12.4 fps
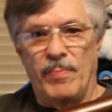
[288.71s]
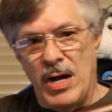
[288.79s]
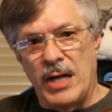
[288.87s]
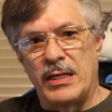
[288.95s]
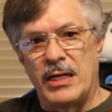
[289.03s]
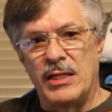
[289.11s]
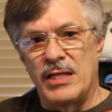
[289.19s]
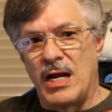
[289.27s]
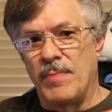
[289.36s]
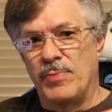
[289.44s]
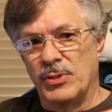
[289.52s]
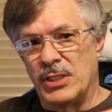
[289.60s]
pocket I
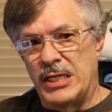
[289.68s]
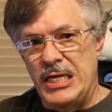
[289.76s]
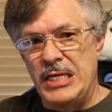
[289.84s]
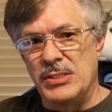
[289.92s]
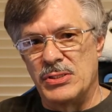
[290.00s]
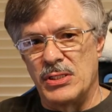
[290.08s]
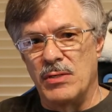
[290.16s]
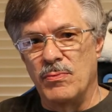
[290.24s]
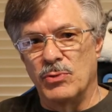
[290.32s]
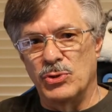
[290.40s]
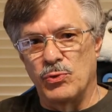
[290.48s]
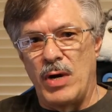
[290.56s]
thought I put the keys in was